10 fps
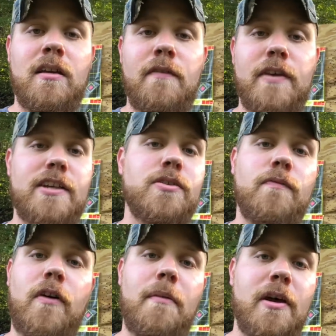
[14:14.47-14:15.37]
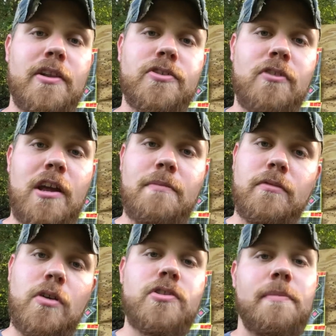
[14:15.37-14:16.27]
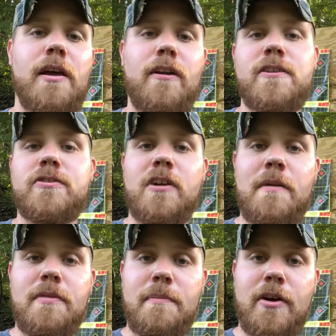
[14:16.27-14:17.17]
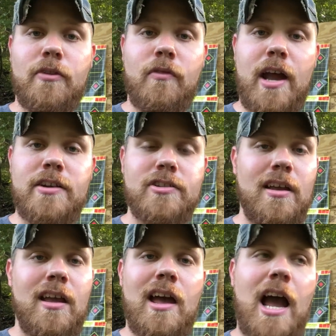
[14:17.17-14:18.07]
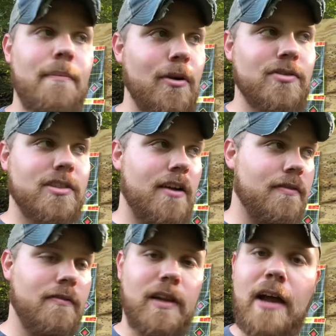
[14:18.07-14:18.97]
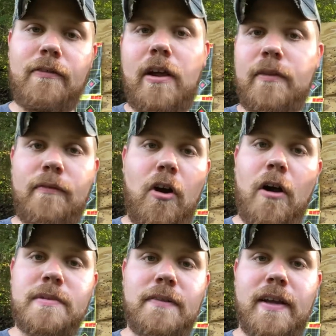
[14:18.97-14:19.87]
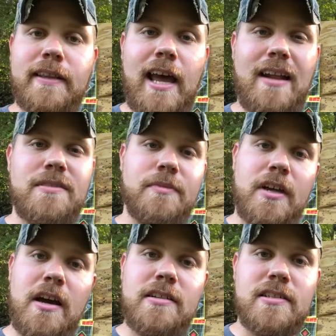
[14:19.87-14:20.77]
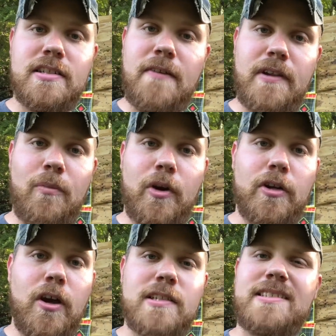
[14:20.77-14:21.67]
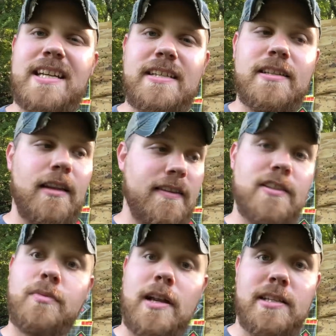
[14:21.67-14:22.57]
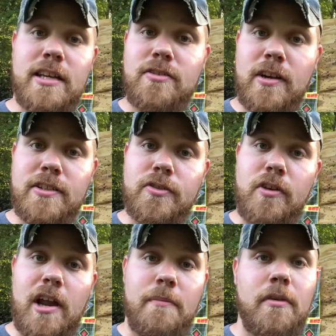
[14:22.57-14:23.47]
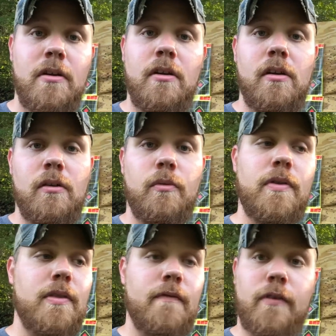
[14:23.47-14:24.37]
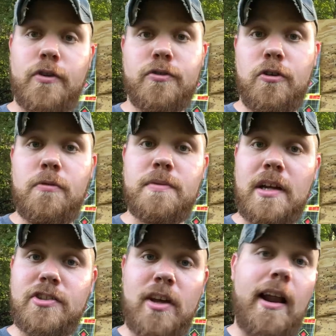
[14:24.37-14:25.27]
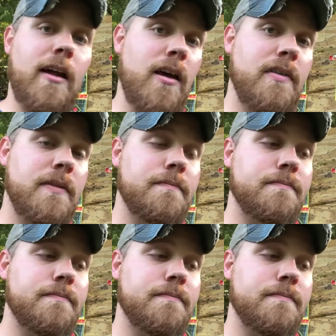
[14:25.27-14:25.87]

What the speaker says: If you guys don't follow me on Instagram, go check me out on Instagram, The Bearded Wretch. I post stuff of life around the farm, stuff like that, some guns and stuff that I'm working on, tease it. Like this one I teased on Instagram with the first groups I shot out of it,